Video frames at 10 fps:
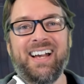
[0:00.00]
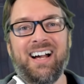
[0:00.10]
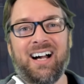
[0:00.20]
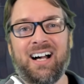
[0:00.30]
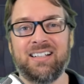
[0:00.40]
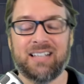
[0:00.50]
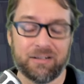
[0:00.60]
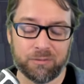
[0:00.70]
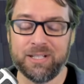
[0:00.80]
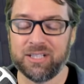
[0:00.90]

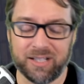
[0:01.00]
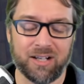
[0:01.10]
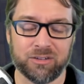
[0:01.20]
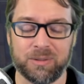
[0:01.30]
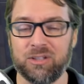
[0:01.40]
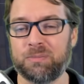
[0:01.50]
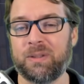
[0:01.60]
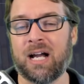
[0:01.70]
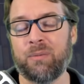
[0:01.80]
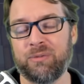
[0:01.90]
CloudFormation can also be used,
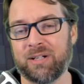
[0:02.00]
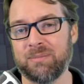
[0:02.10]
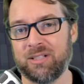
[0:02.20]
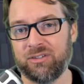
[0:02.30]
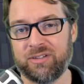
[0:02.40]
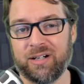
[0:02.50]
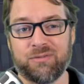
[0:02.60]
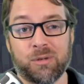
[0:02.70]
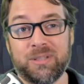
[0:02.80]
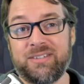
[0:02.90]
but I would recommend using
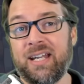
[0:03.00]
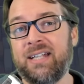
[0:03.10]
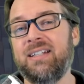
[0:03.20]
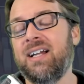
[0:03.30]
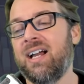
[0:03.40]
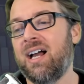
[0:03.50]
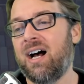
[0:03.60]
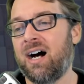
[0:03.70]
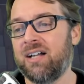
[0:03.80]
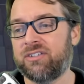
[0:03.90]
Terraform instead.
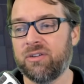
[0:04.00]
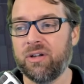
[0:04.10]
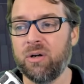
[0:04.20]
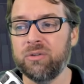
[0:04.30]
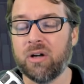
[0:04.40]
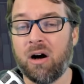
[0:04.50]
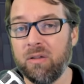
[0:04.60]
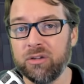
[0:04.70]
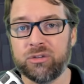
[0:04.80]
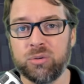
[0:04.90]
So all
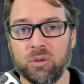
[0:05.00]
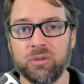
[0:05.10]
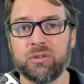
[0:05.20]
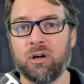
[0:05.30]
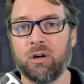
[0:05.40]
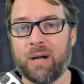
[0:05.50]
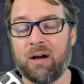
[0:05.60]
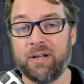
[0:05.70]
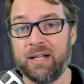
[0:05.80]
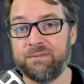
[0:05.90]
those tools are
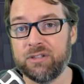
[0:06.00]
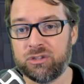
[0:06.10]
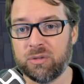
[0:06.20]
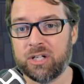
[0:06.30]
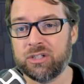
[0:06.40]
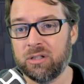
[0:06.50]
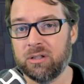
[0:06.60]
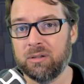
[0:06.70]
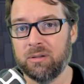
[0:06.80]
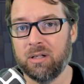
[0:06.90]
around
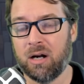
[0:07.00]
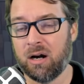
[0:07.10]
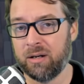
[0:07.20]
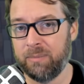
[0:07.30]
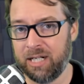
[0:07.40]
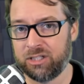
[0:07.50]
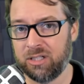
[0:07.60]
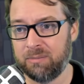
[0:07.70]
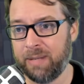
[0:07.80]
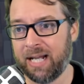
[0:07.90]
infrastructure,
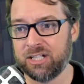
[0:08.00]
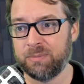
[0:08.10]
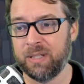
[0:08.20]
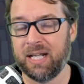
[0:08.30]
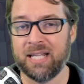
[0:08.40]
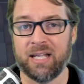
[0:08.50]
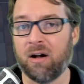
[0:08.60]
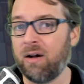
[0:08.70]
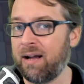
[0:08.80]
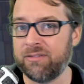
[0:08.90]
automation, and management, and they
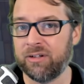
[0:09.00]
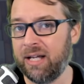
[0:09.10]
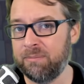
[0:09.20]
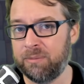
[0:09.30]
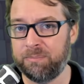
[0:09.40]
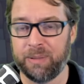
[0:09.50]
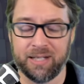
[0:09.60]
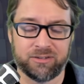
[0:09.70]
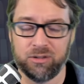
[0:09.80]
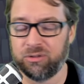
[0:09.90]
all have their
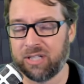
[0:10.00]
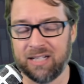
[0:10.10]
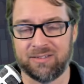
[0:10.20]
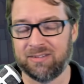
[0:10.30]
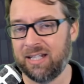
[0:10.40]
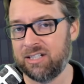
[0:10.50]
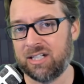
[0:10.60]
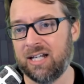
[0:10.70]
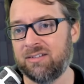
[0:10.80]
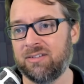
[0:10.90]
best use cases and edge
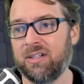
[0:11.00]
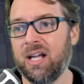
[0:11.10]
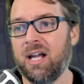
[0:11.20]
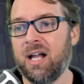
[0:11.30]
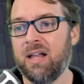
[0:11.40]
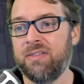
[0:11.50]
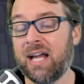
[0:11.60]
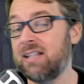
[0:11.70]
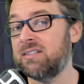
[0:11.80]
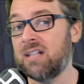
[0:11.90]
cases.
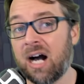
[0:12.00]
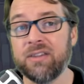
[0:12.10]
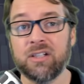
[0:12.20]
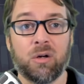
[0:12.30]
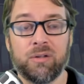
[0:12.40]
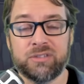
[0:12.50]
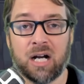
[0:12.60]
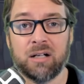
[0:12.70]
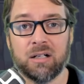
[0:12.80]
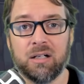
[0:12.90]
That is not the goal of
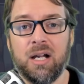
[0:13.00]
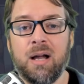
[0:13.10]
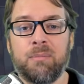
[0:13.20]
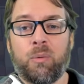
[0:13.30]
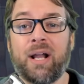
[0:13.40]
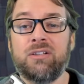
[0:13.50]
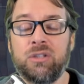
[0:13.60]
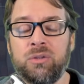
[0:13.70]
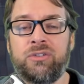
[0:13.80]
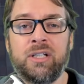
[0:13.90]
Docker. But what I
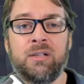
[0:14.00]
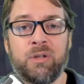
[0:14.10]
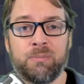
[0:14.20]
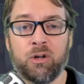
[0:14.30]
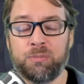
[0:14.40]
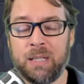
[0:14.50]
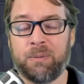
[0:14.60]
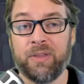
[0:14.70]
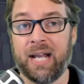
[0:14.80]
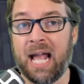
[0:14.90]
do see with most
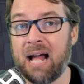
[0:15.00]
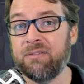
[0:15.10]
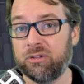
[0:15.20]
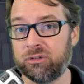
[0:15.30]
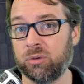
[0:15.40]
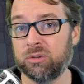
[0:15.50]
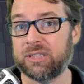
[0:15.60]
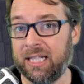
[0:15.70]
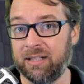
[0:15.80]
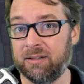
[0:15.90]
people that have those tools
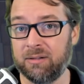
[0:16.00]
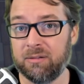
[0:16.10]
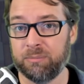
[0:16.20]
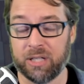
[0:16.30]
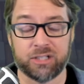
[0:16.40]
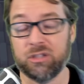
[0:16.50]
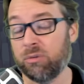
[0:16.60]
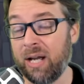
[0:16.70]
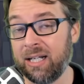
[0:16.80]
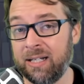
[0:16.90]
in production
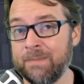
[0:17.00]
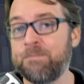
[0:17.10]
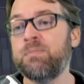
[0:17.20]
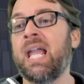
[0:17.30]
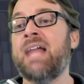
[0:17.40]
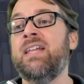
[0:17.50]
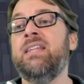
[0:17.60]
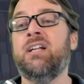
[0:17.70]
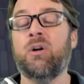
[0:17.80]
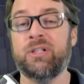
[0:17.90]
already, and then
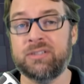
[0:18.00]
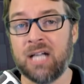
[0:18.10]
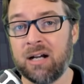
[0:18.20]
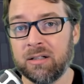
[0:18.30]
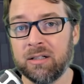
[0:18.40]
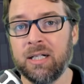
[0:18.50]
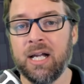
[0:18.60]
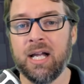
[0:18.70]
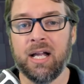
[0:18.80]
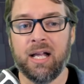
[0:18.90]
they go to Docker,
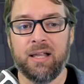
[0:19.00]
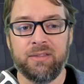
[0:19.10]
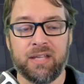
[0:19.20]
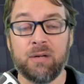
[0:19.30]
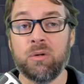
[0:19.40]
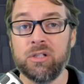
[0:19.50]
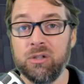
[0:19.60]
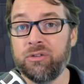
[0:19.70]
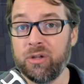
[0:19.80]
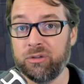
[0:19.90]
they will
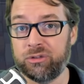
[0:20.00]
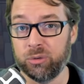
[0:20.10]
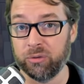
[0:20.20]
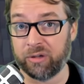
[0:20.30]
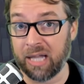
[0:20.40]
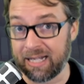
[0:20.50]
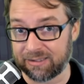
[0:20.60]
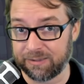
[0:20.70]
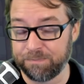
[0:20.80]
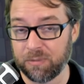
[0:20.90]
use those tools
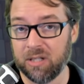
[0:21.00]
less.